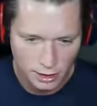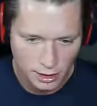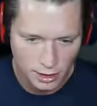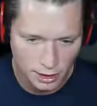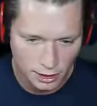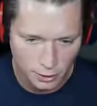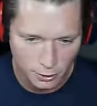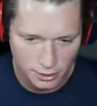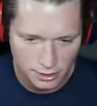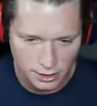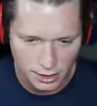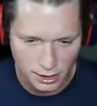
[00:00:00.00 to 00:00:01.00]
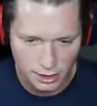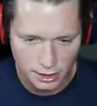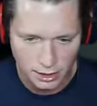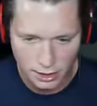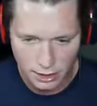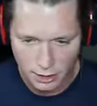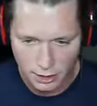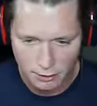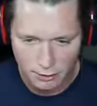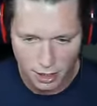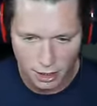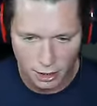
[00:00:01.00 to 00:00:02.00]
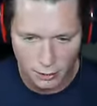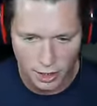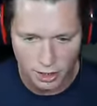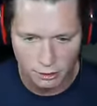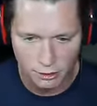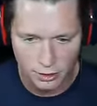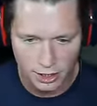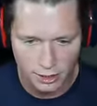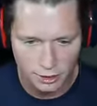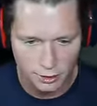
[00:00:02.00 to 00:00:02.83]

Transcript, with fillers: here in quarantine. Making our way through here.